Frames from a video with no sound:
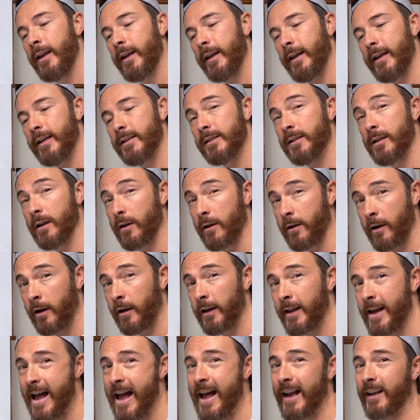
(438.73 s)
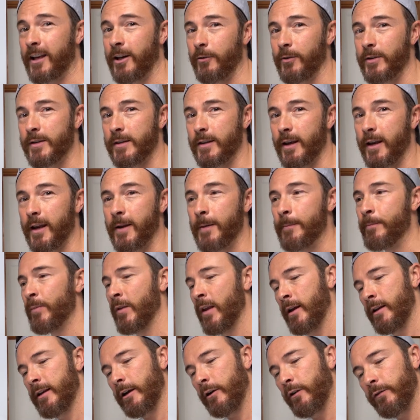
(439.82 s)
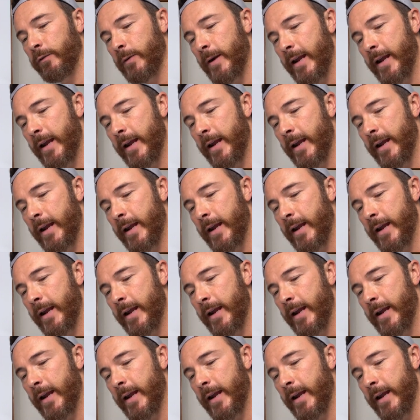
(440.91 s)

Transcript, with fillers: is the color accuracy. Now, if